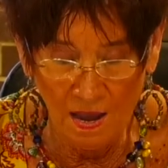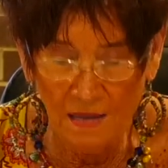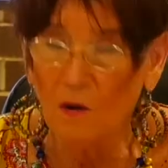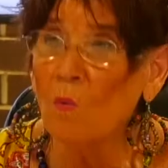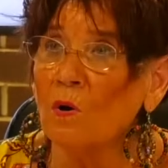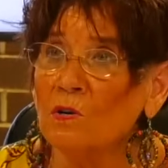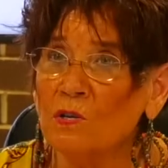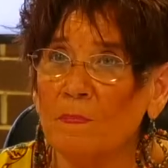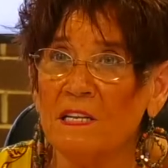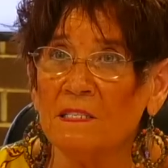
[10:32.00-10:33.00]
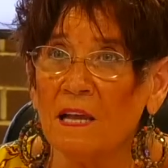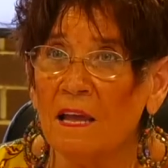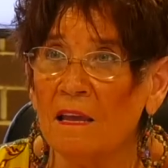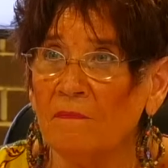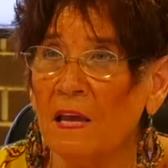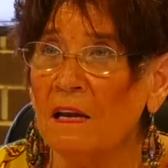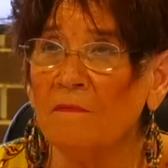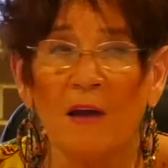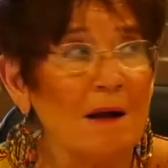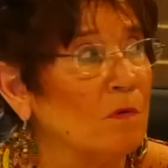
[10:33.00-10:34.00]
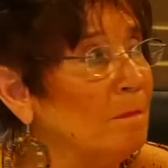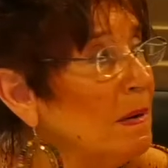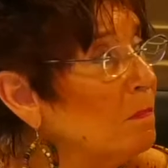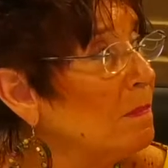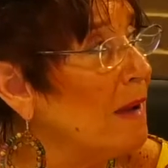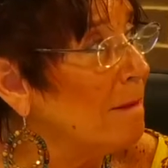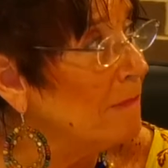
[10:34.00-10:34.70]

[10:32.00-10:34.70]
in order to be safe. And if I remember my